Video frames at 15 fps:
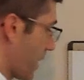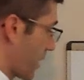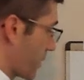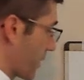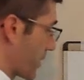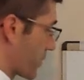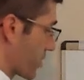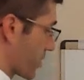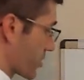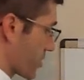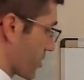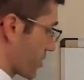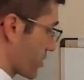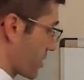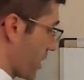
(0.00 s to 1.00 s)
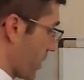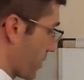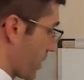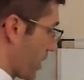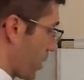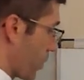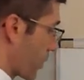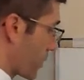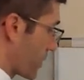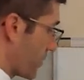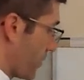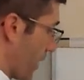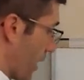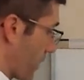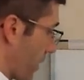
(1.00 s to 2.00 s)
I'm not even going to show the step. We would
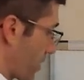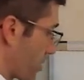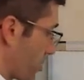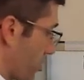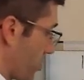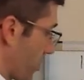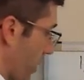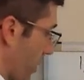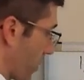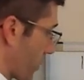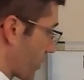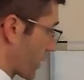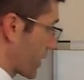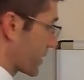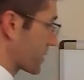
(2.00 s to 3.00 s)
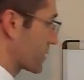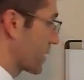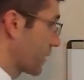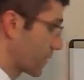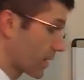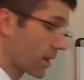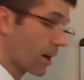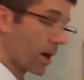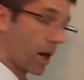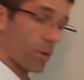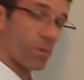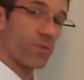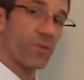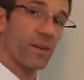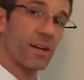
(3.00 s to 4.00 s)
divide by 2 and we would get 7. Are
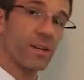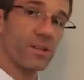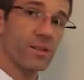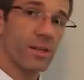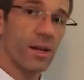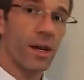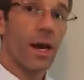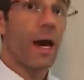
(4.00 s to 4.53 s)
we finished?